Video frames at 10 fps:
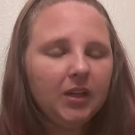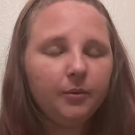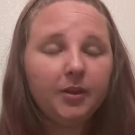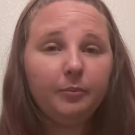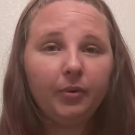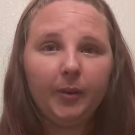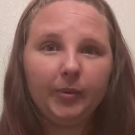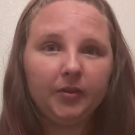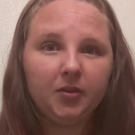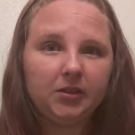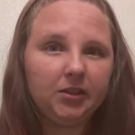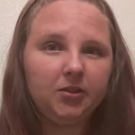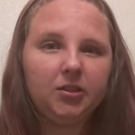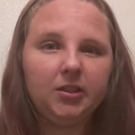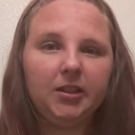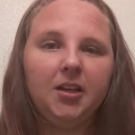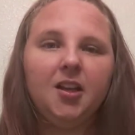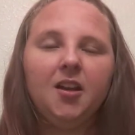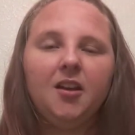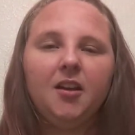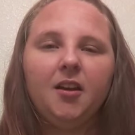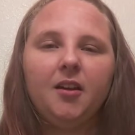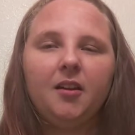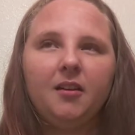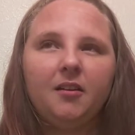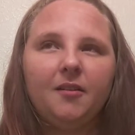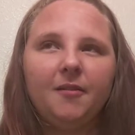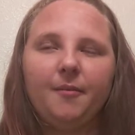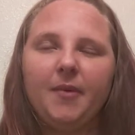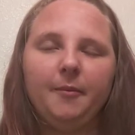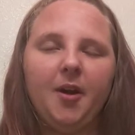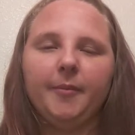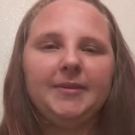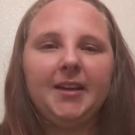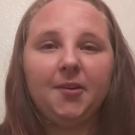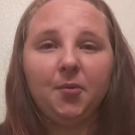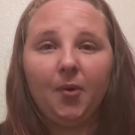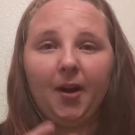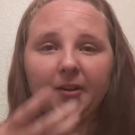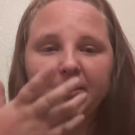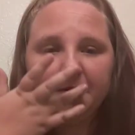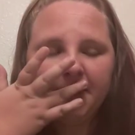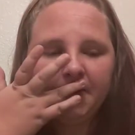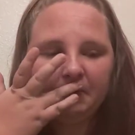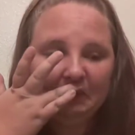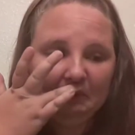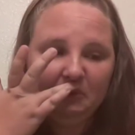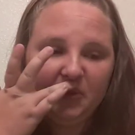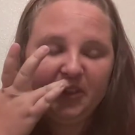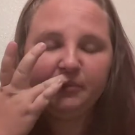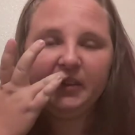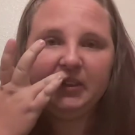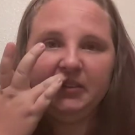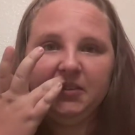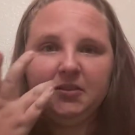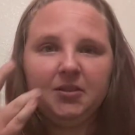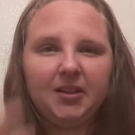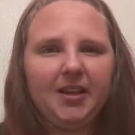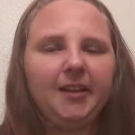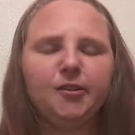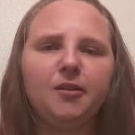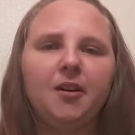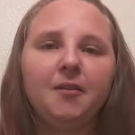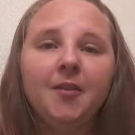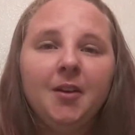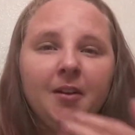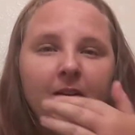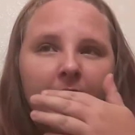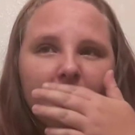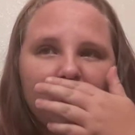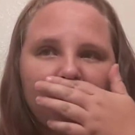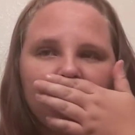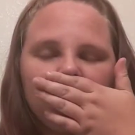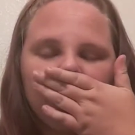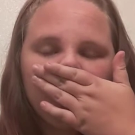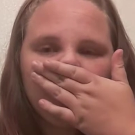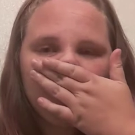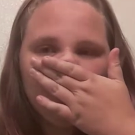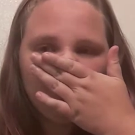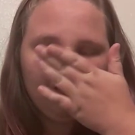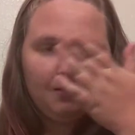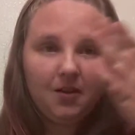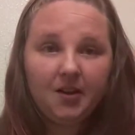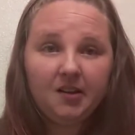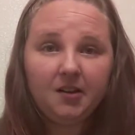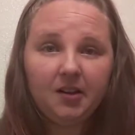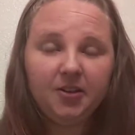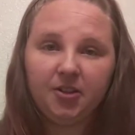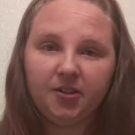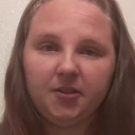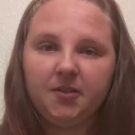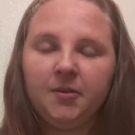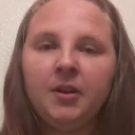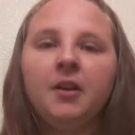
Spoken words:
we prepped her for surgery. My mom and dad walked with me to hand her off to go under.